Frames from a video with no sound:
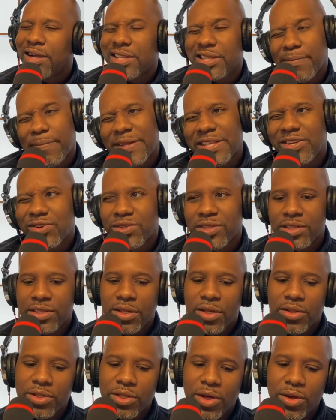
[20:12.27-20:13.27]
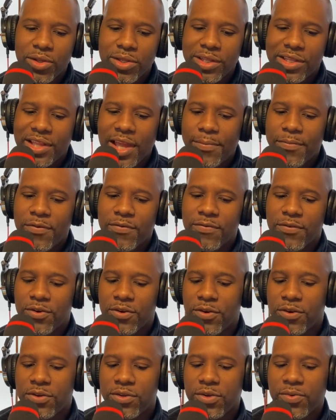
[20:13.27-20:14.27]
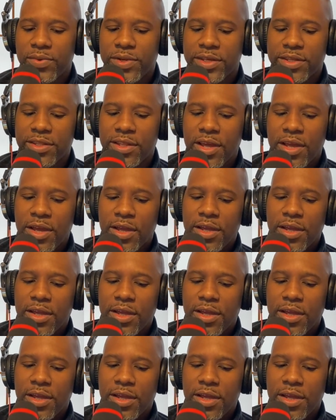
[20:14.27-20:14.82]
depending on the type of girl you're with.